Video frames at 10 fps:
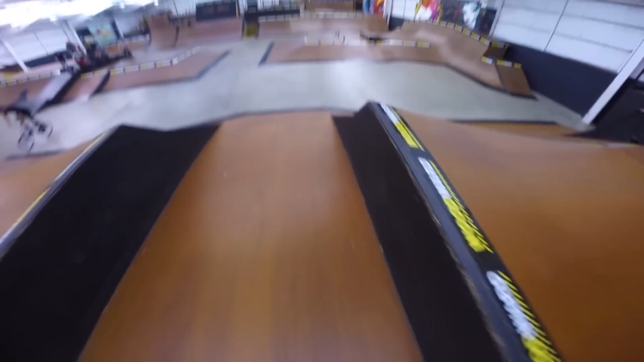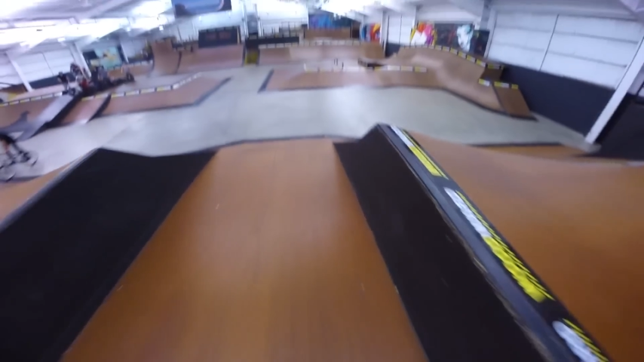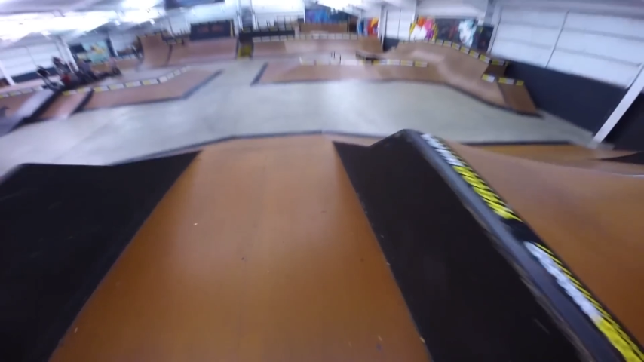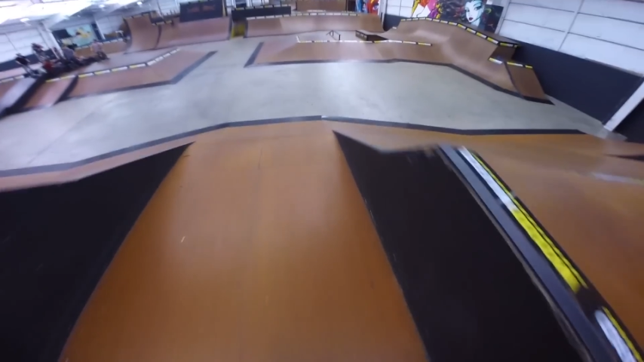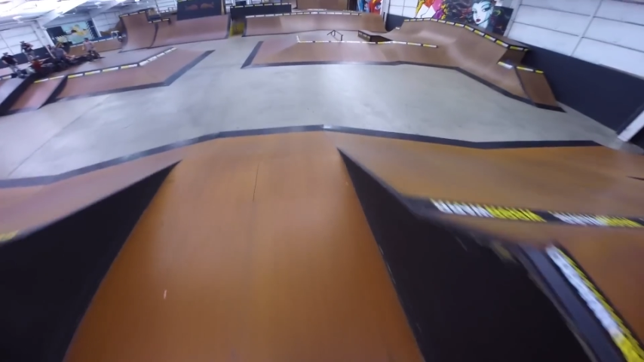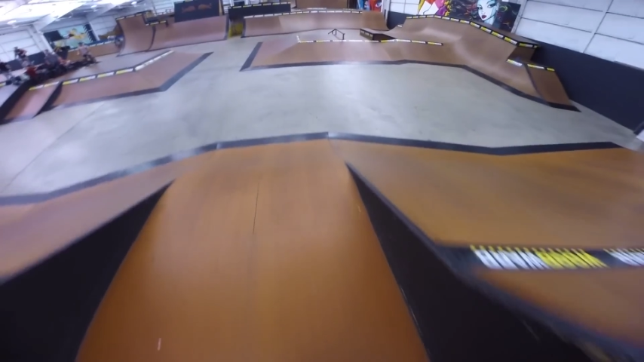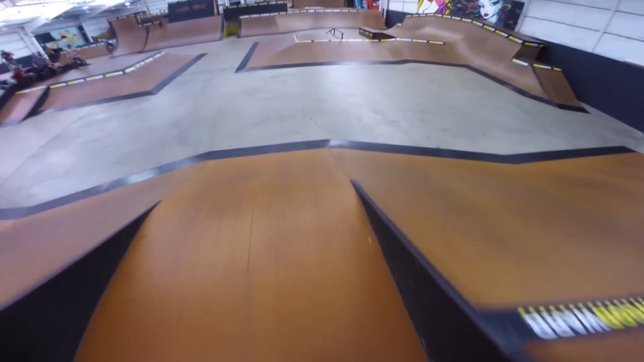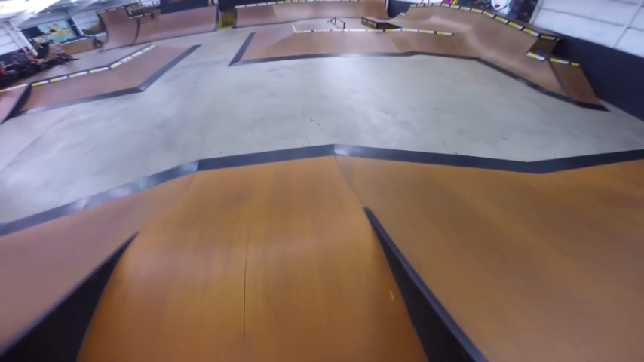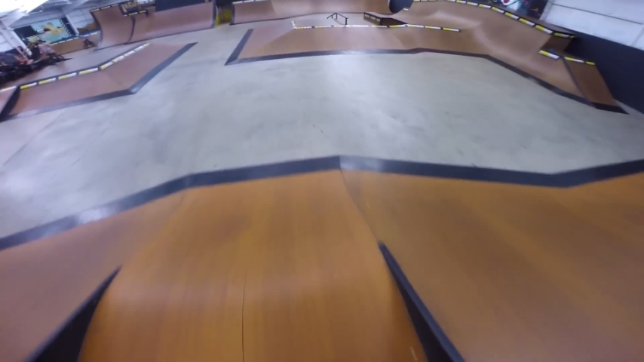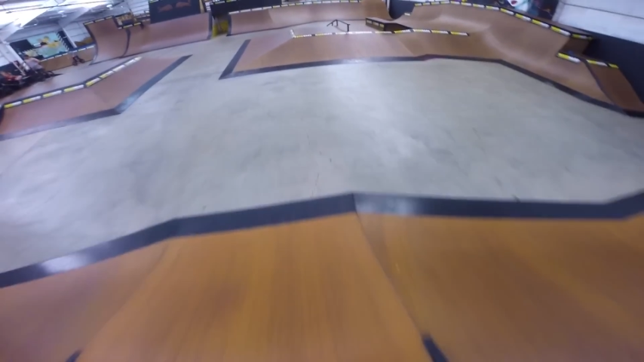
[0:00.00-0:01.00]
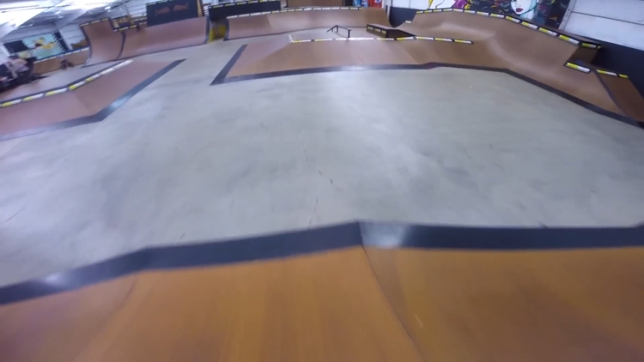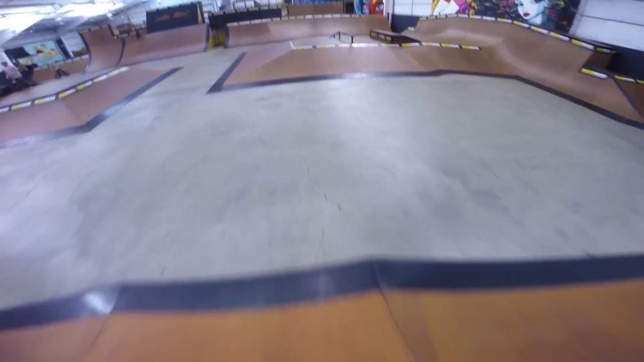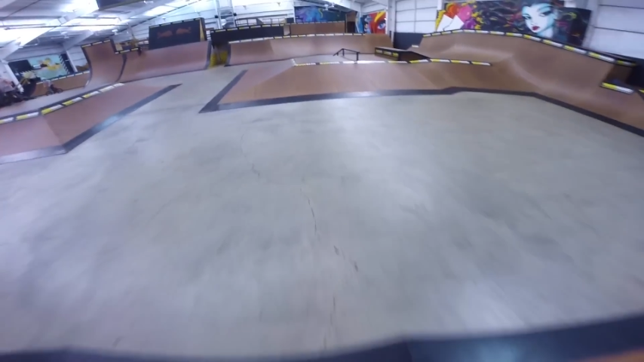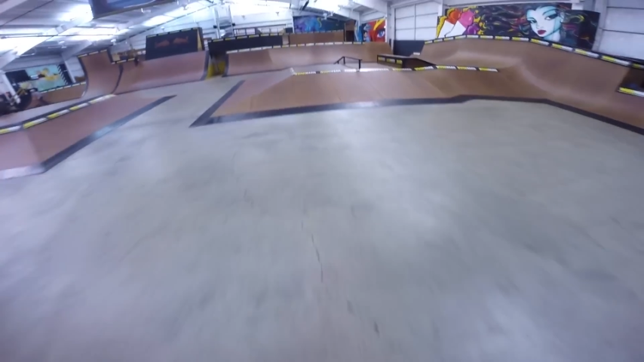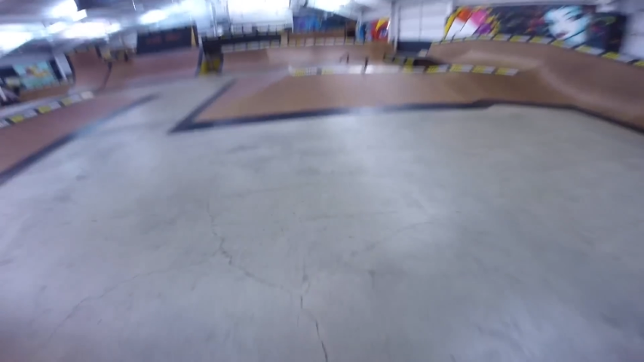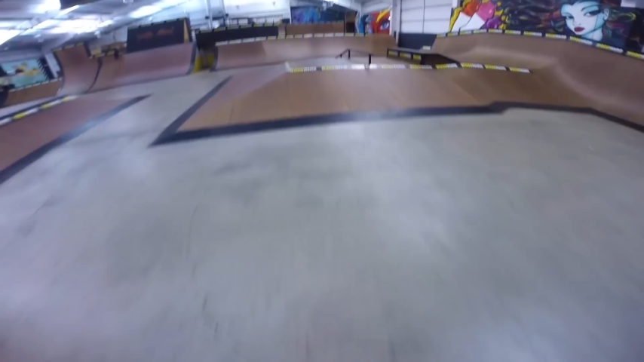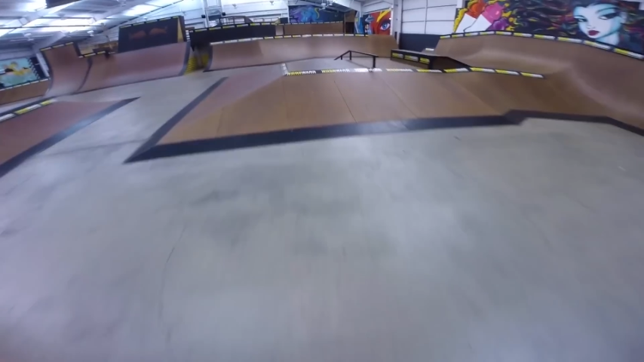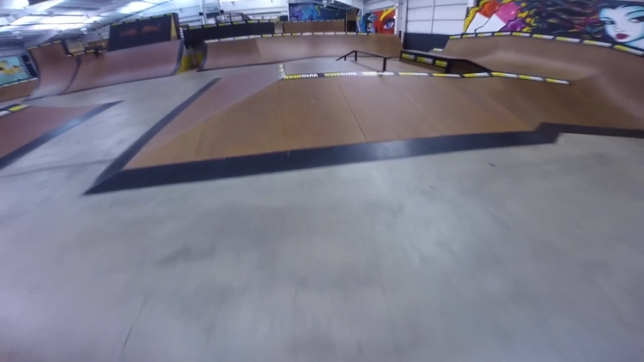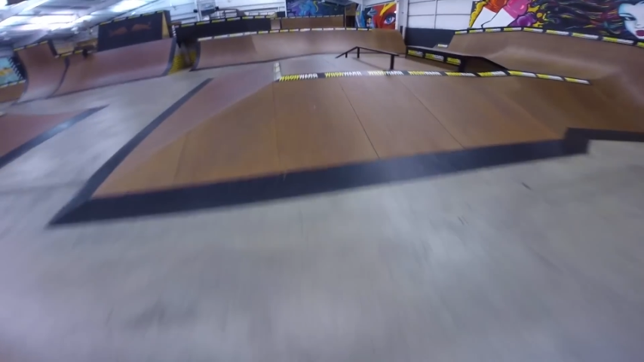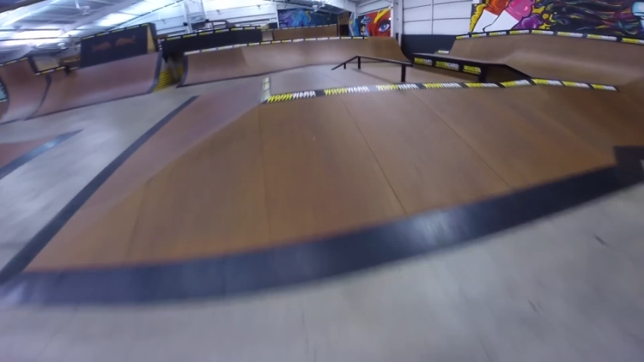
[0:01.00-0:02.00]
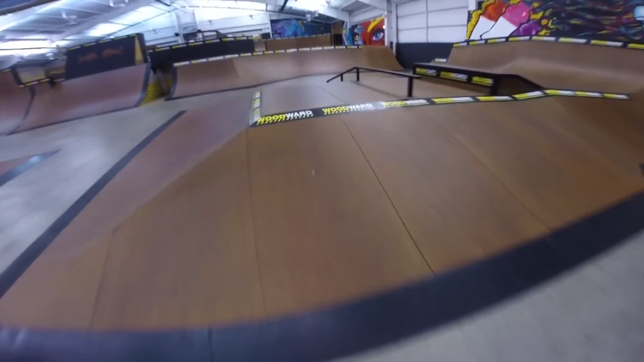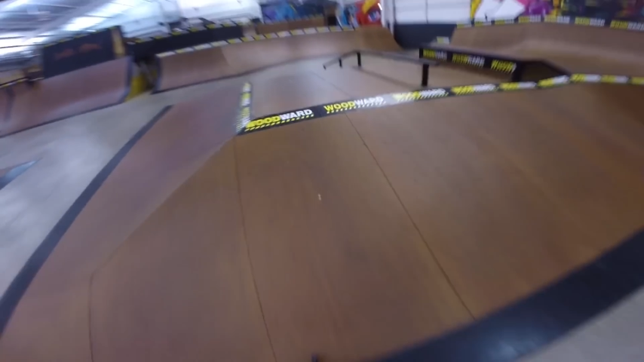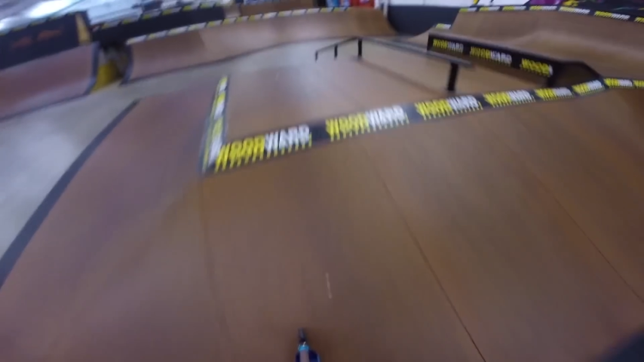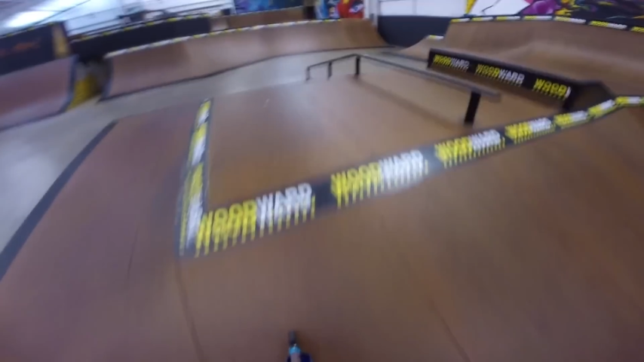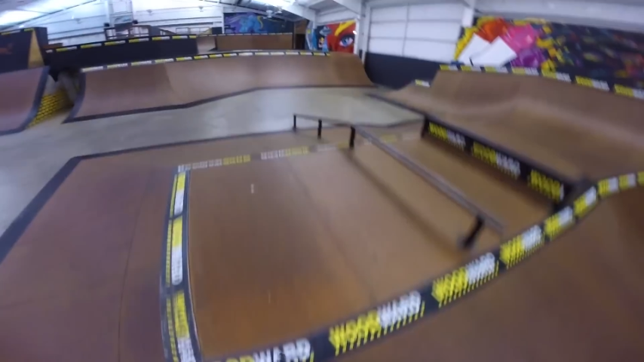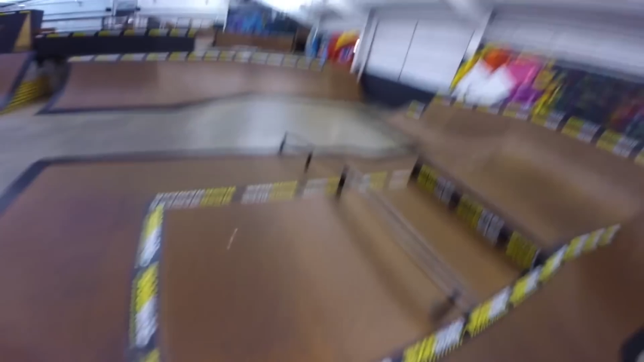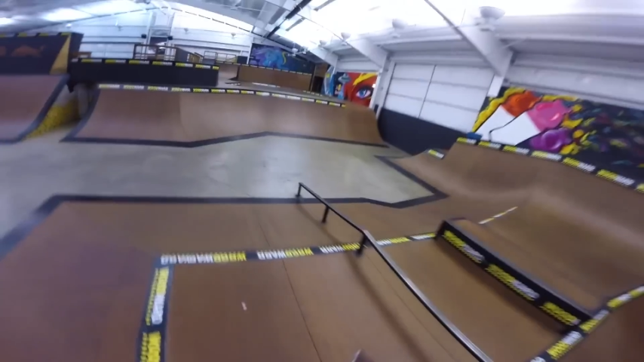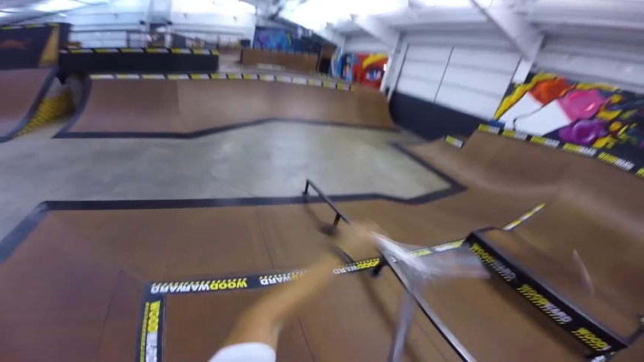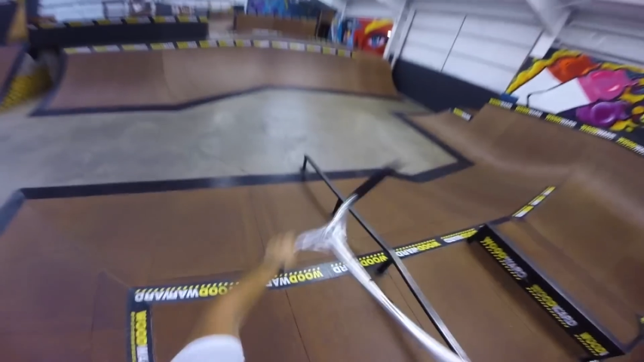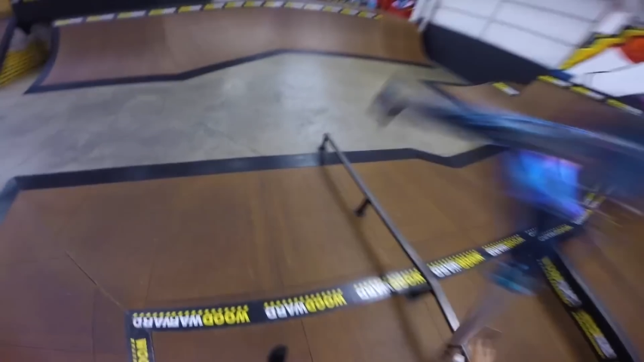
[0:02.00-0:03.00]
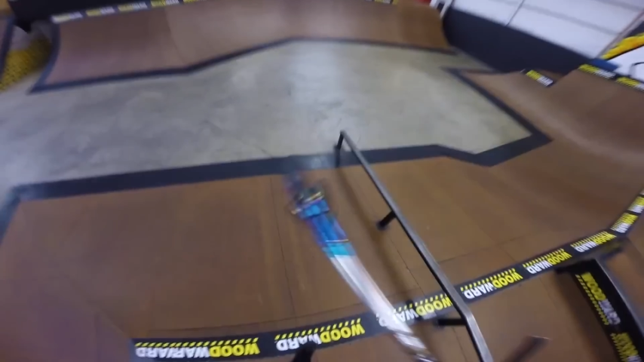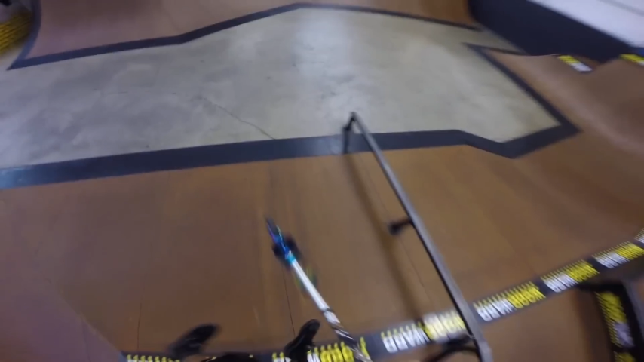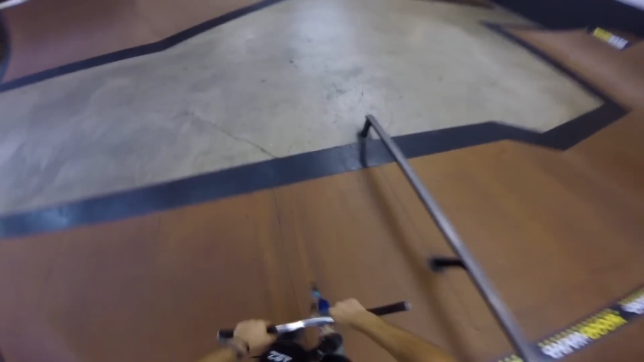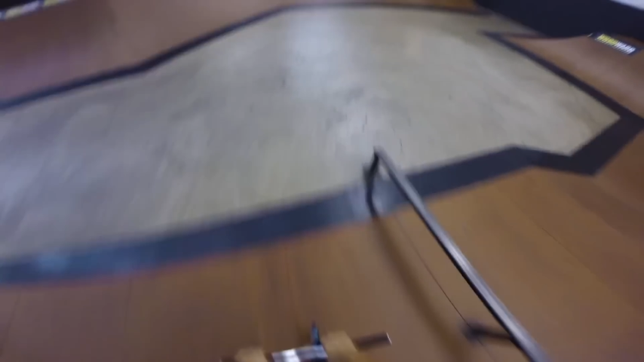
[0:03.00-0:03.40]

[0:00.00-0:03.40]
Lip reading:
No face is visible, so there are no lips to read.